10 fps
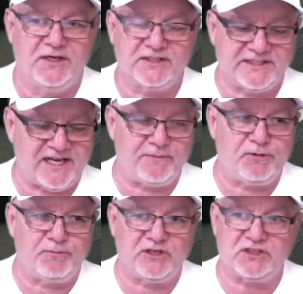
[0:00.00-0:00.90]
Set
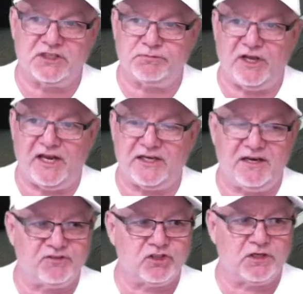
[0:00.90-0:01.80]
up your business plan,
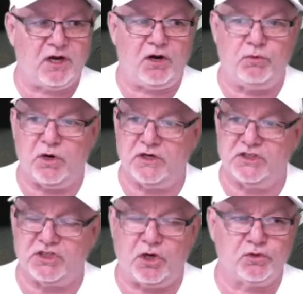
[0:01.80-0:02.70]
give us a call, we'll
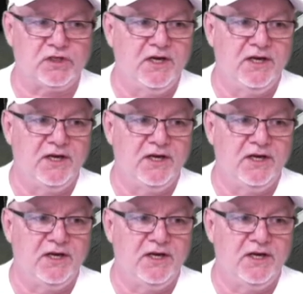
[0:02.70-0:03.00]
consult.